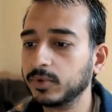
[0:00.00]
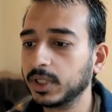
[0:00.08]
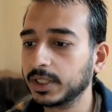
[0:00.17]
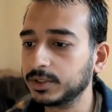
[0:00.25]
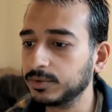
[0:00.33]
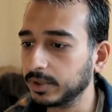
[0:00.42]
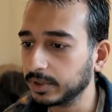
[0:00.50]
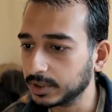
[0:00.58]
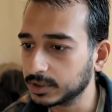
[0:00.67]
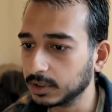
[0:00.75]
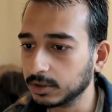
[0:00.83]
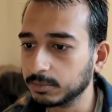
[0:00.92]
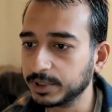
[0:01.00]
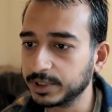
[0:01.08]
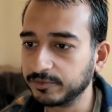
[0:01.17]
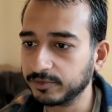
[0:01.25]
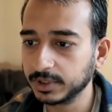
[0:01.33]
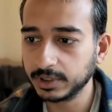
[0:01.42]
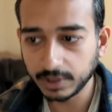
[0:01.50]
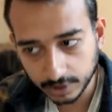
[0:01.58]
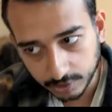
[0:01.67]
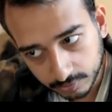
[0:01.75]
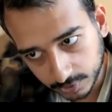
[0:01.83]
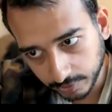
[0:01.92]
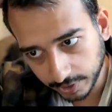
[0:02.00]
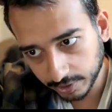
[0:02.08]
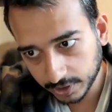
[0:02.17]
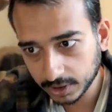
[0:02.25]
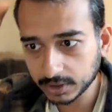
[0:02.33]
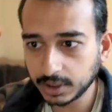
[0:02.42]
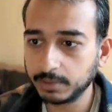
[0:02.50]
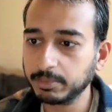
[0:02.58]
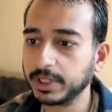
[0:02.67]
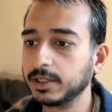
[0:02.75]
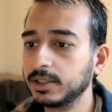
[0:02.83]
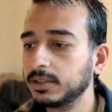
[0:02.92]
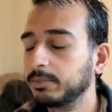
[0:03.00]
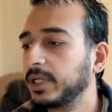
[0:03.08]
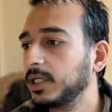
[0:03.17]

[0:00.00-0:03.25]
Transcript: we like doing things a little bit differently. Thank you. New haircut, cut my hair.